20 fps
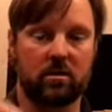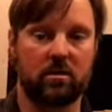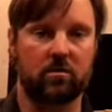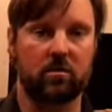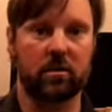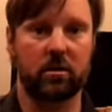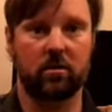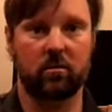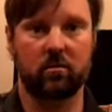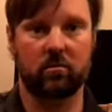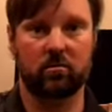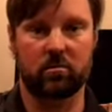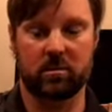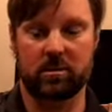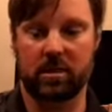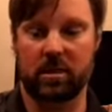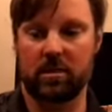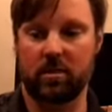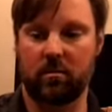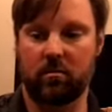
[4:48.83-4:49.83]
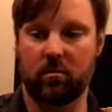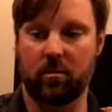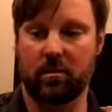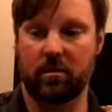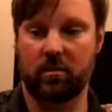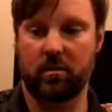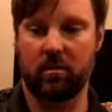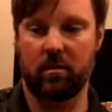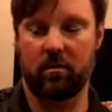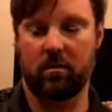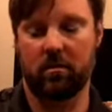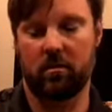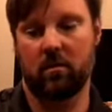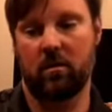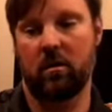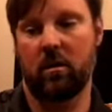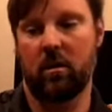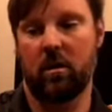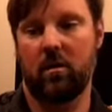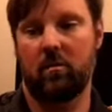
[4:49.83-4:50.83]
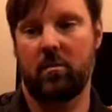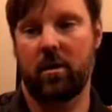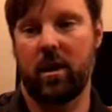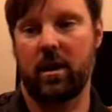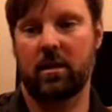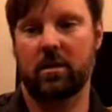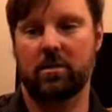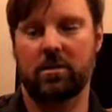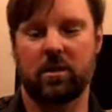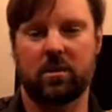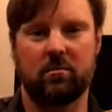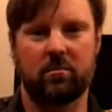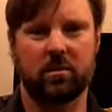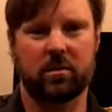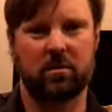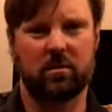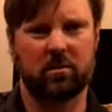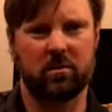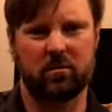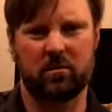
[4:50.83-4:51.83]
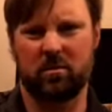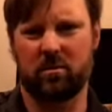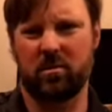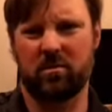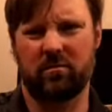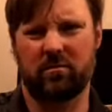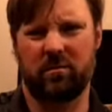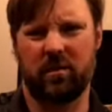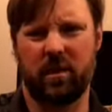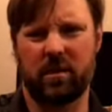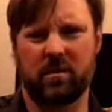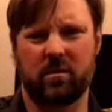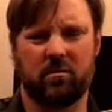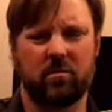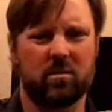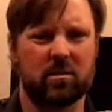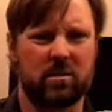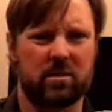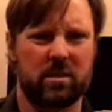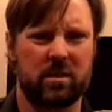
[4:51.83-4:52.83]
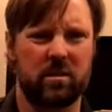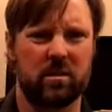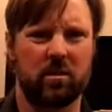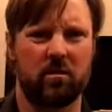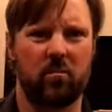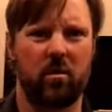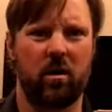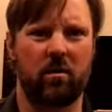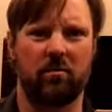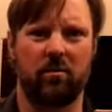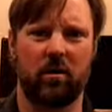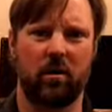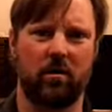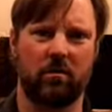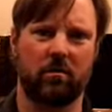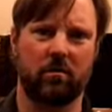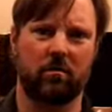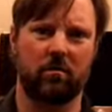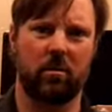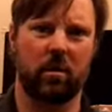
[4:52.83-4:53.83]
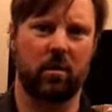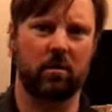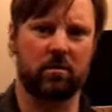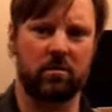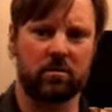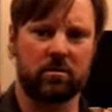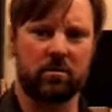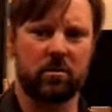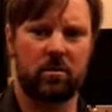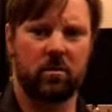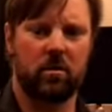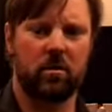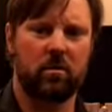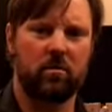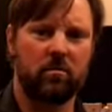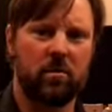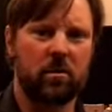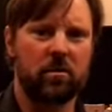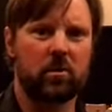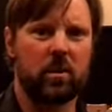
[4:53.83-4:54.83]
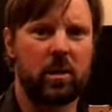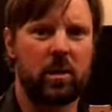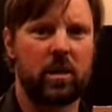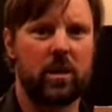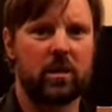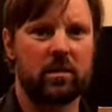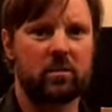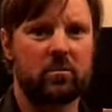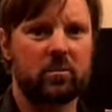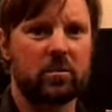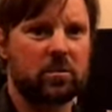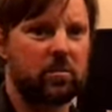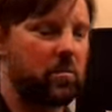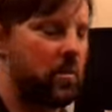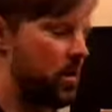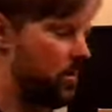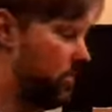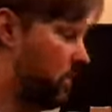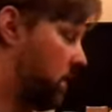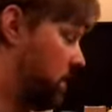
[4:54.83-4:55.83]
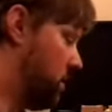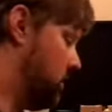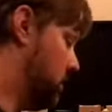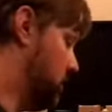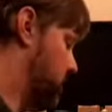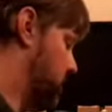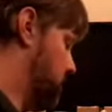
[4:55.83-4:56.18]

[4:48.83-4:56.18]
We don't send them with the packaging, but you can find them or steal them off other bottles, but you can do a spray bottle.